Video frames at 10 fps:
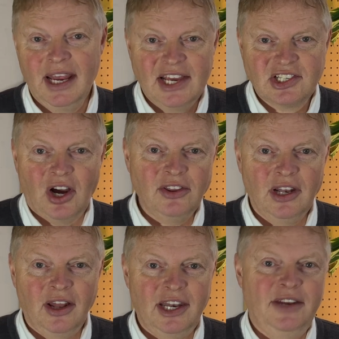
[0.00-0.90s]
It's kind
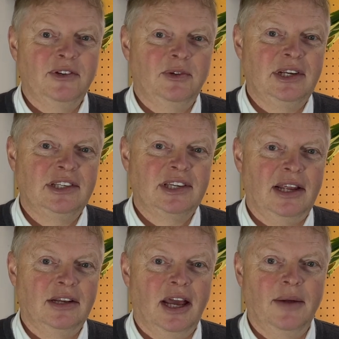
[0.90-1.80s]
of like the difference between
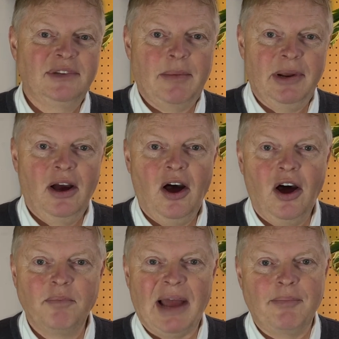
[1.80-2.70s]
tapping a
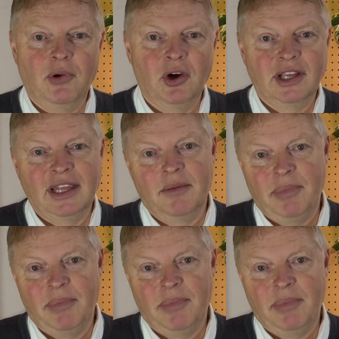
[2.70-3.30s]
hardback book and then a